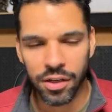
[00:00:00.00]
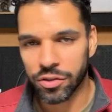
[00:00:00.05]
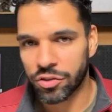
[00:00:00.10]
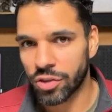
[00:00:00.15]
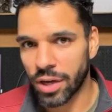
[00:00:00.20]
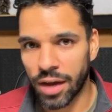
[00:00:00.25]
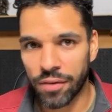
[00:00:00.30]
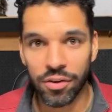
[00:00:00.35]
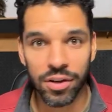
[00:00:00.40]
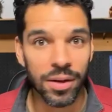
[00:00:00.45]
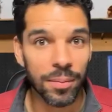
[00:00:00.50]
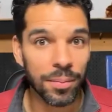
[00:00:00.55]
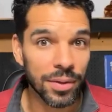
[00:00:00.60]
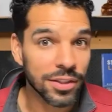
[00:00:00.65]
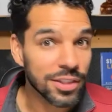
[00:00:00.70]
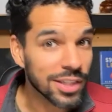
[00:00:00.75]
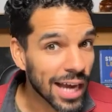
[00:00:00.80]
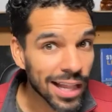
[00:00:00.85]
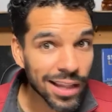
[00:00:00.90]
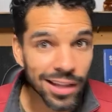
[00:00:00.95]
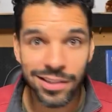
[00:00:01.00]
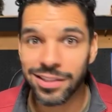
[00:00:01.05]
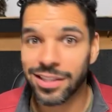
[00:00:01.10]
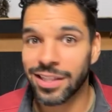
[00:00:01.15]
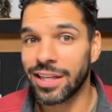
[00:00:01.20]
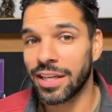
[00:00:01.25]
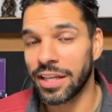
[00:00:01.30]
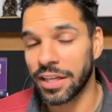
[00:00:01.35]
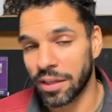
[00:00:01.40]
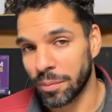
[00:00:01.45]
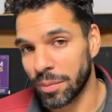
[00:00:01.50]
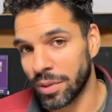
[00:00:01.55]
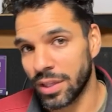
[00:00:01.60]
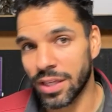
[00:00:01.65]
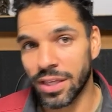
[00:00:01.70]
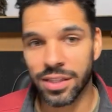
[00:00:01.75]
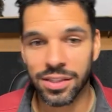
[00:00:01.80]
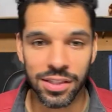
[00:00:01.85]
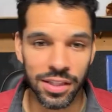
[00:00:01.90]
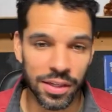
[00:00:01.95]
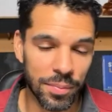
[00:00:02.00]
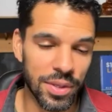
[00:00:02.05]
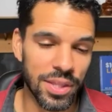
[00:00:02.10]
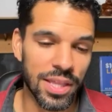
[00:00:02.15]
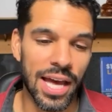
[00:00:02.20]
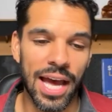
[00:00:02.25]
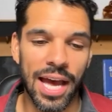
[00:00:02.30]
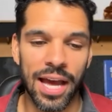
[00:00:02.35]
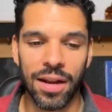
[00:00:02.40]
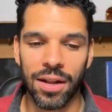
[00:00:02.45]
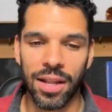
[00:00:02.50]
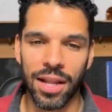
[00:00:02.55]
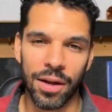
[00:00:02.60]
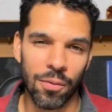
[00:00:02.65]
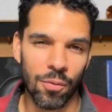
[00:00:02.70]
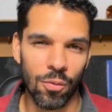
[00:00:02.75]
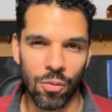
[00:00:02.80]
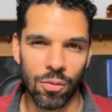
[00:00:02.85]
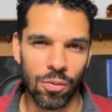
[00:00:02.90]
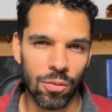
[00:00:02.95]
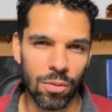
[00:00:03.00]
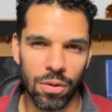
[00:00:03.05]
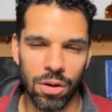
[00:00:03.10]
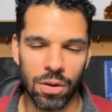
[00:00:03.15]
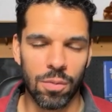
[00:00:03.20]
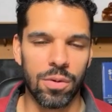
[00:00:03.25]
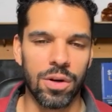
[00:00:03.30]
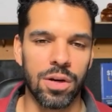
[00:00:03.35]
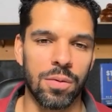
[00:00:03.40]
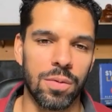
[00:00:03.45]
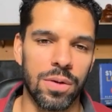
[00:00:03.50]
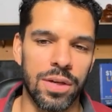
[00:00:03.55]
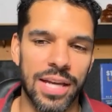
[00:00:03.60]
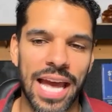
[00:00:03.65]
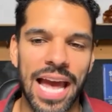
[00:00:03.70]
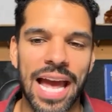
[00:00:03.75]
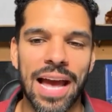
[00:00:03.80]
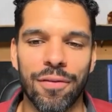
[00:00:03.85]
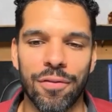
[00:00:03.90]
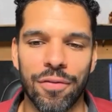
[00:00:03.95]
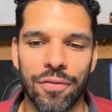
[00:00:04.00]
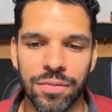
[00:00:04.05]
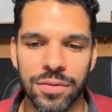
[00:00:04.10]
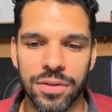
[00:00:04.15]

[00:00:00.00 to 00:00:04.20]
Travel can be challenging. It can be this, it could be that. Like, what do we have